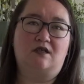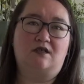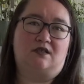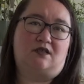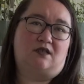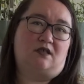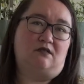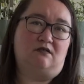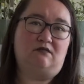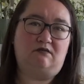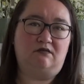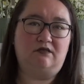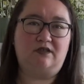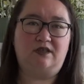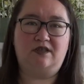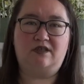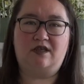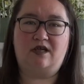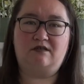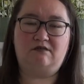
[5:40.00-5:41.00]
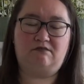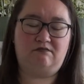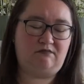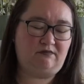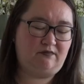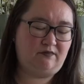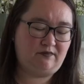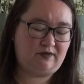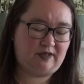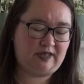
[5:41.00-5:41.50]
So, you know,
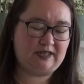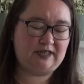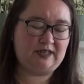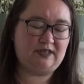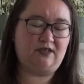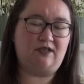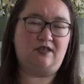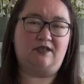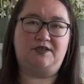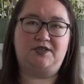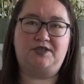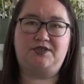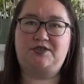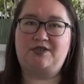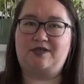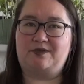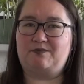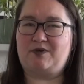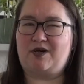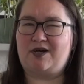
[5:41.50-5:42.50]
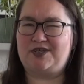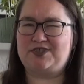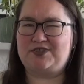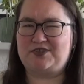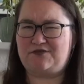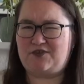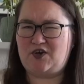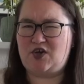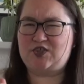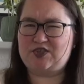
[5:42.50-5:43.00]
decent yardage. I passed
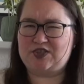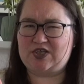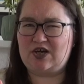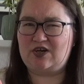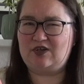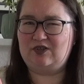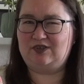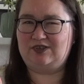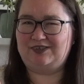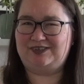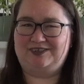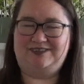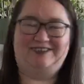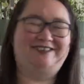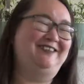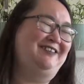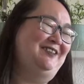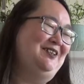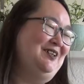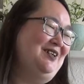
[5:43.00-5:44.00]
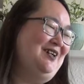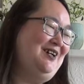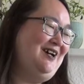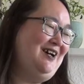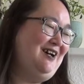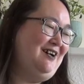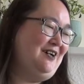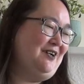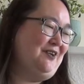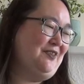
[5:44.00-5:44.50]
the first goal.
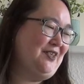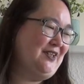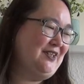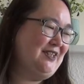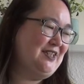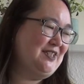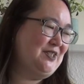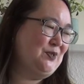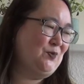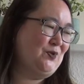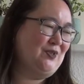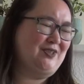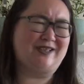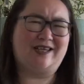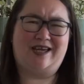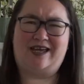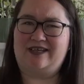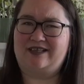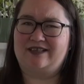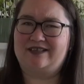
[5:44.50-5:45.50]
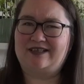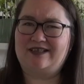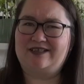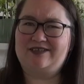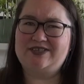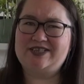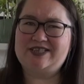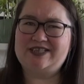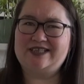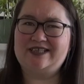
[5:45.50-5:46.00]
I think there's a 1k in
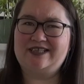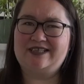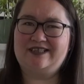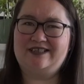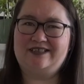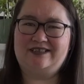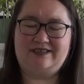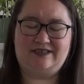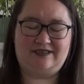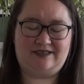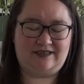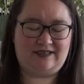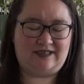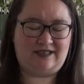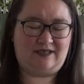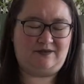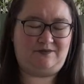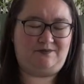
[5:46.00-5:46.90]
there, isn't there?